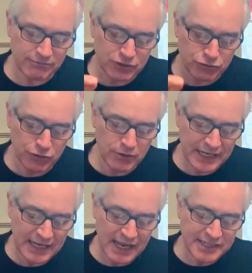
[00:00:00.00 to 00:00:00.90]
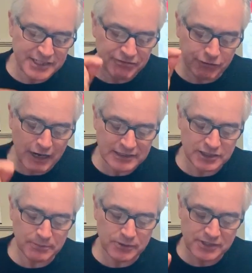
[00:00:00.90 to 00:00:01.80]
of truly
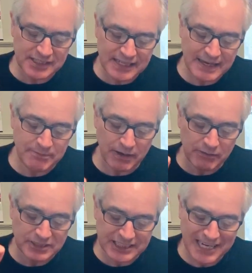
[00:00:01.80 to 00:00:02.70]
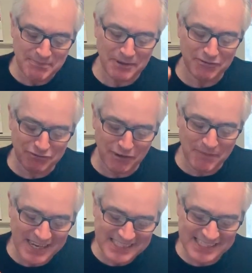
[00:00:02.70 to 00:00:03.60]
differentiable sheep for
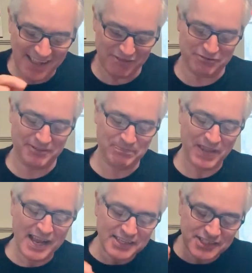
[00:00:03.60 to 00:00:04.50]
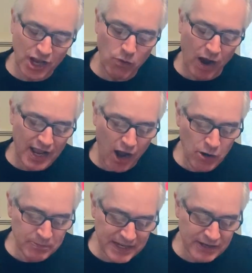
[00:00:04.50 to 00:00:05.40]
myself. So I
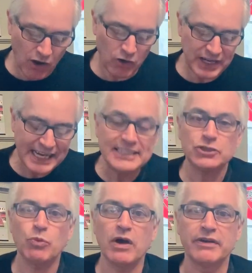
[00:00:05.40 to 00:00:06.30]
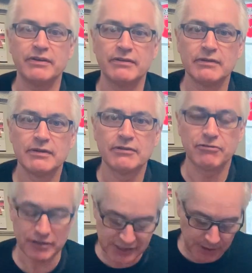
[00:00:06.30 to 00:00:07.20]
homed in on each one
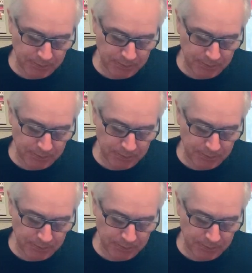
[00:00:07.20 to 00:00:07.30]
for its